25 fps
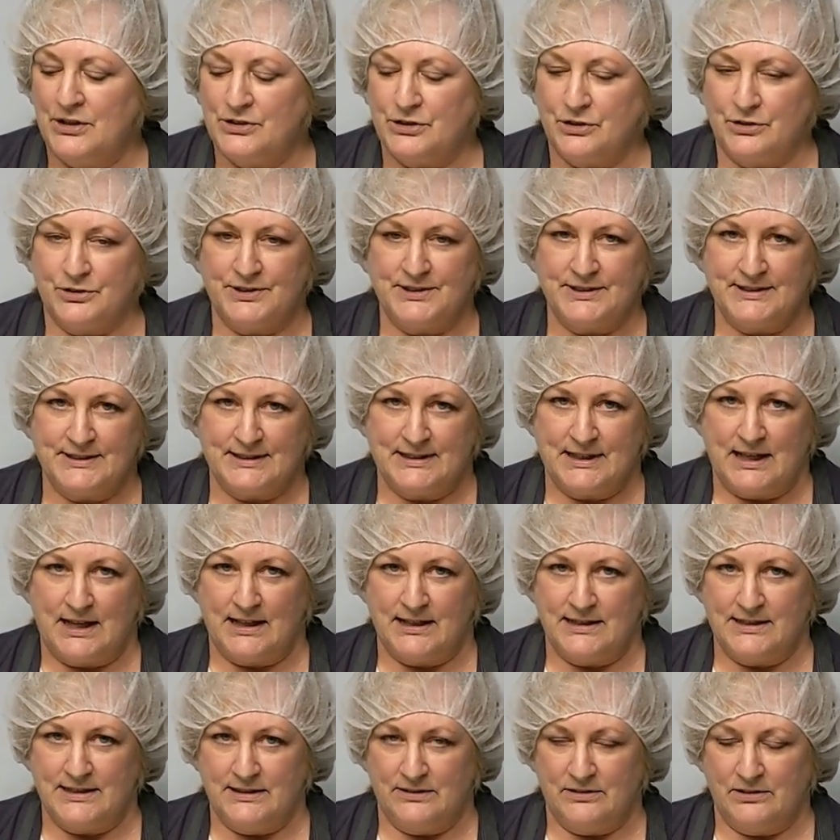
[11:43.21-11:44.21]
So this is an
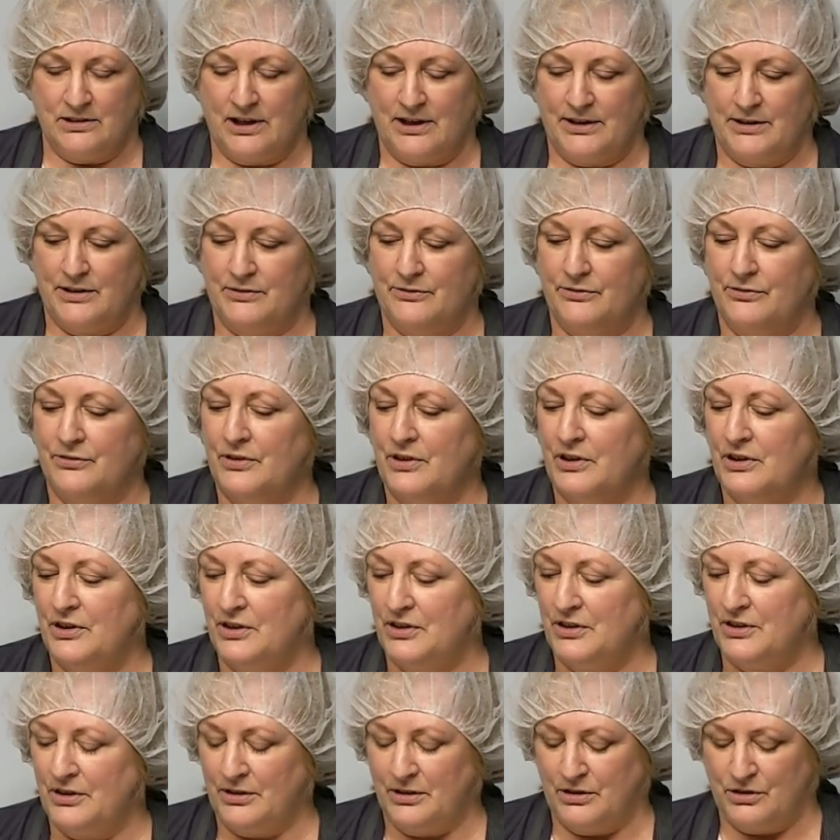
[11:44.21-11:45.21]
ideal kind of
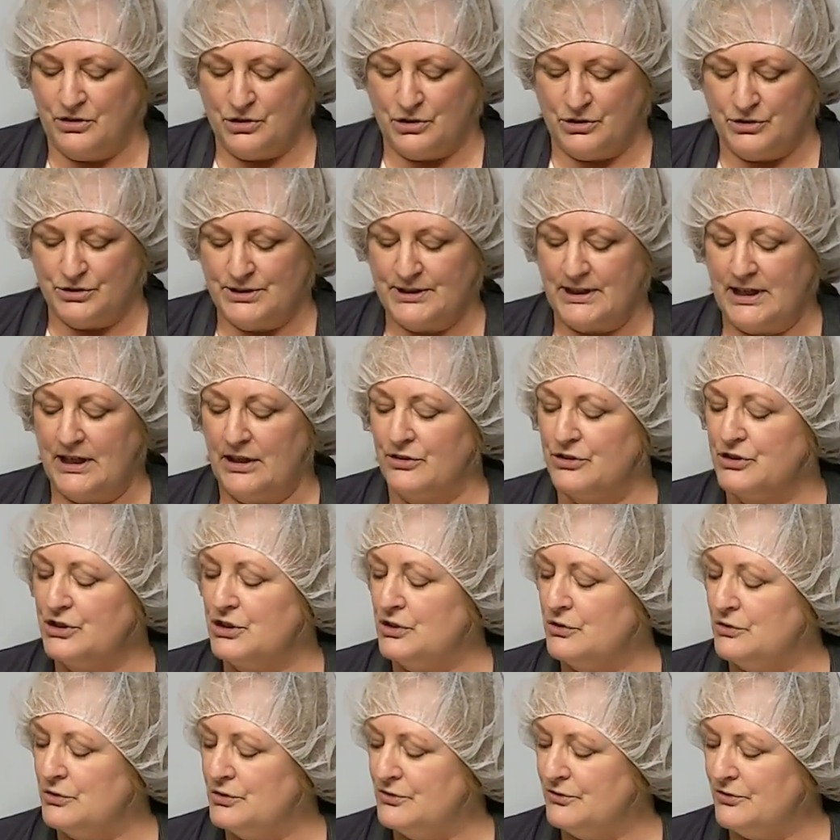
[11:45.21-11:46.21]
scale
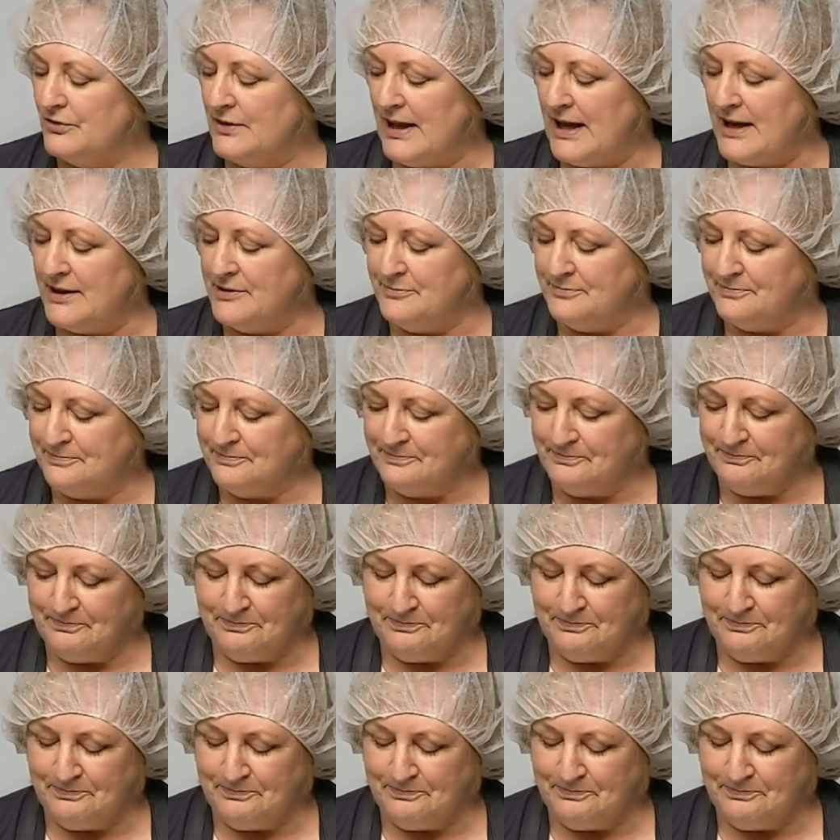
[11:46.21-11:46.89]
to use for that.